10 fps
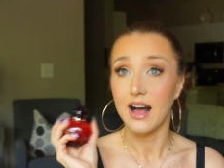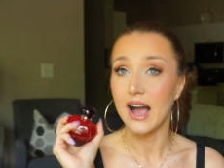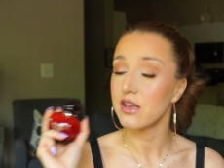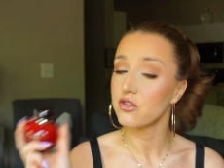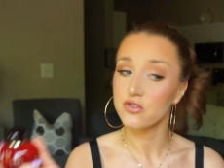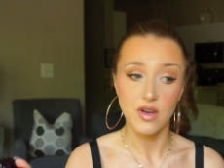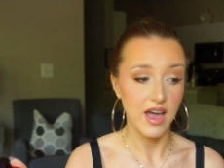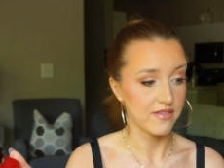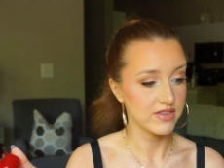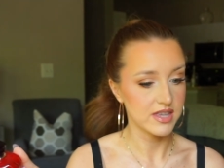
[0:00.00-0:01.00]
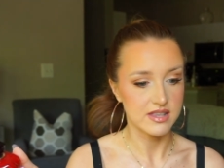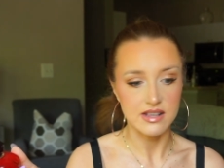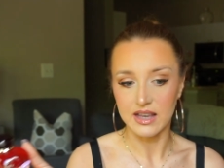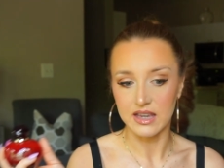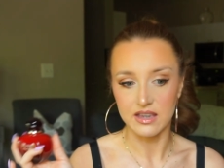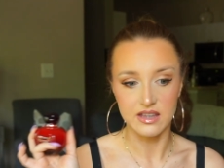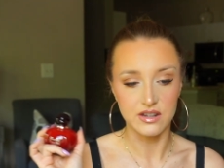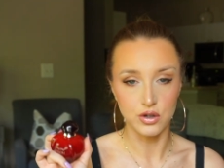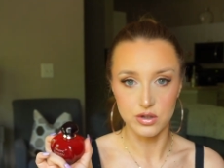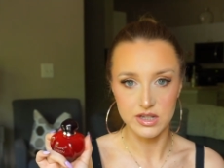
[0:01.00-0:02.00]
I used to have this like in
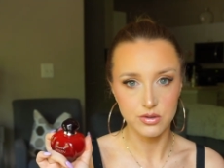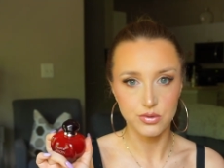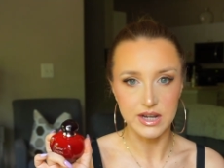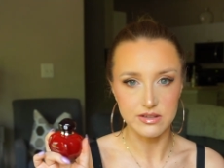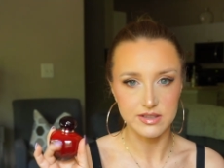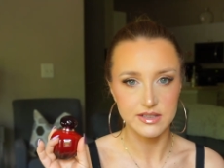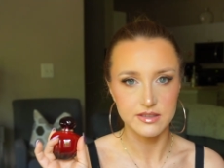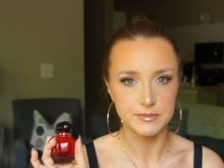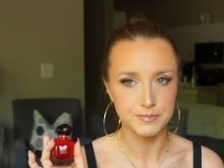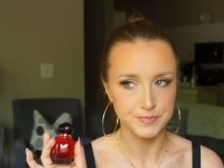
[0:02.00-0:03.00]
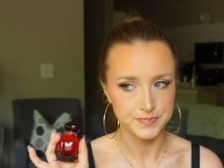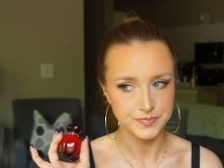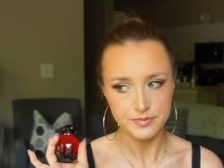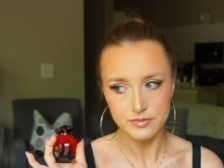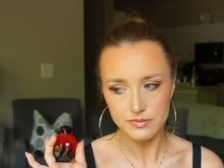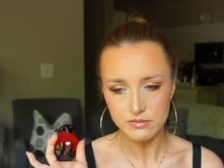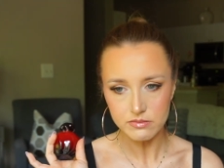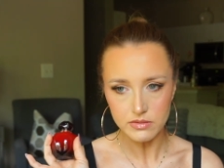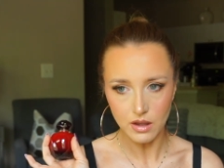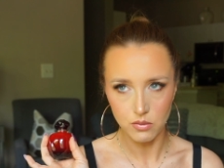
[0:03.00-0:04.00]
the early 2000s
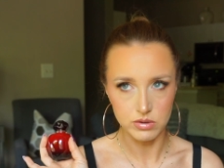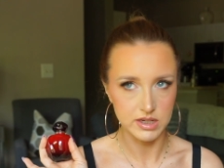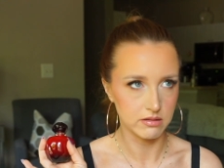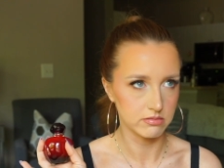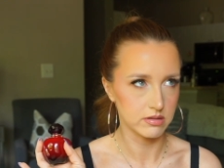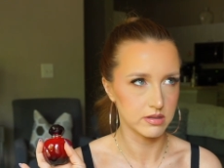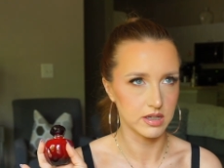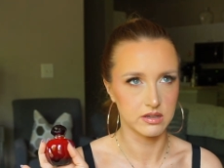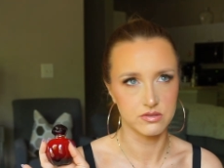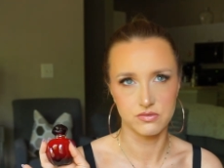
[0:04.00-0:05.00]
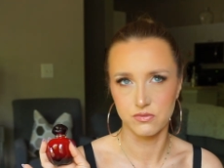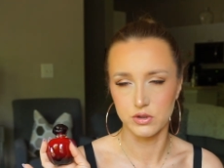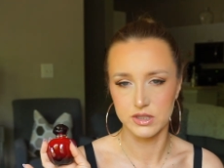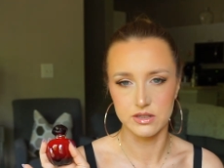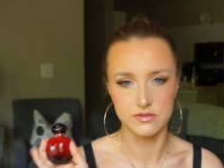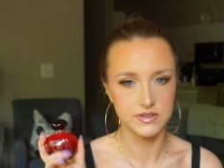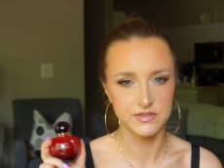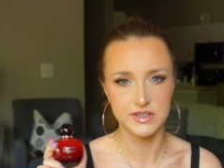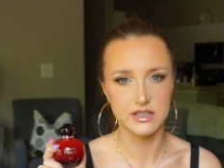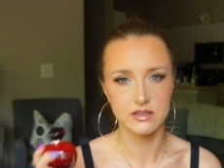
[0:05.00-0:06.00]
when I was like 14 or
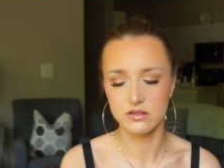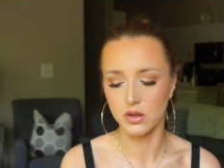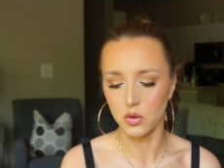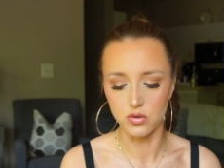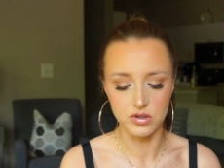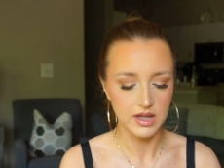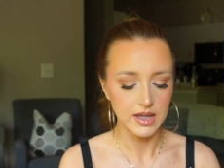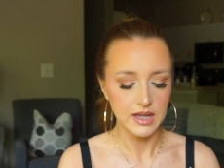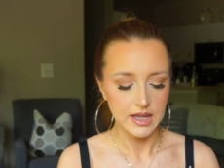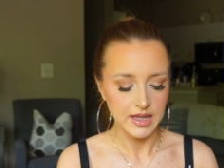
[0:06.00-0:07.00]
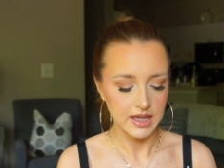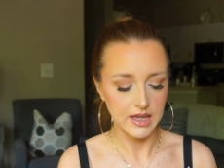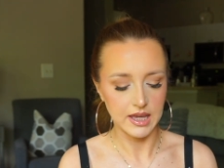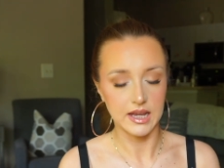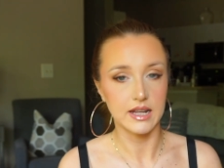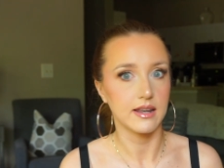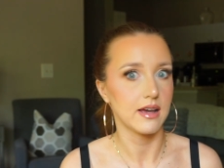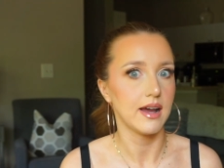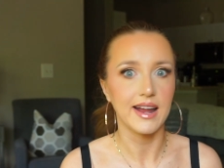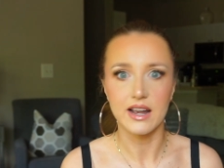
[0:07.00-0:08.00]
15 years old and
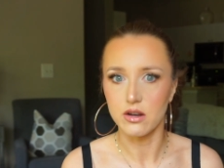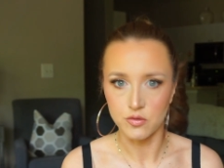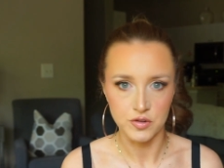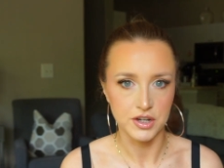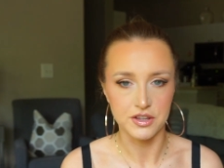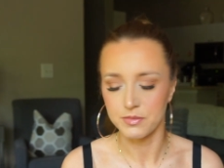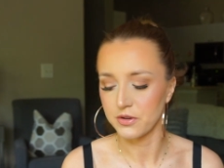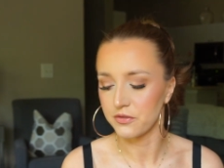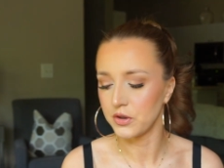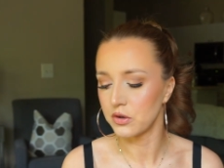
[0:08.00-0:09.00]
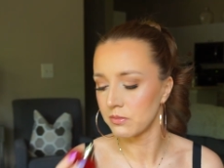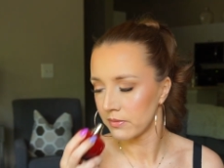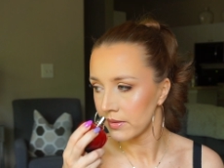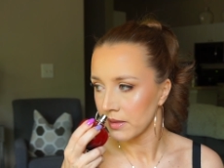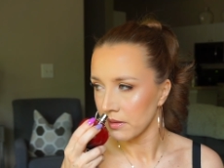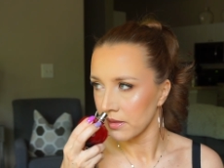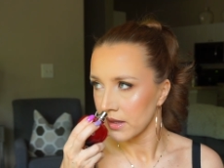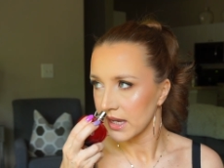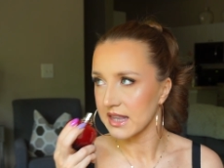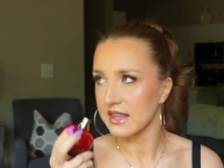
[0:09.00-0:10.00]
I loved this perfume.
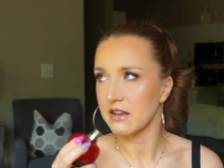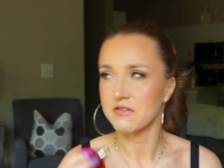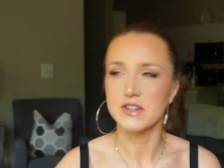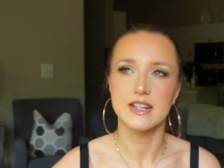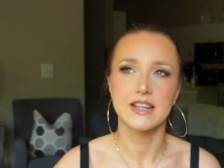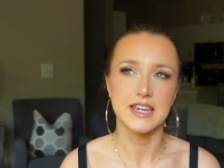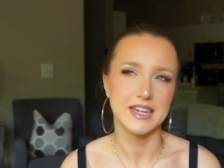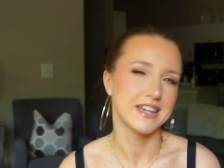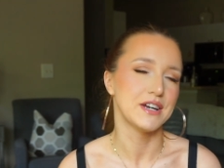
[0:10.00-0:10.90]
It's definitely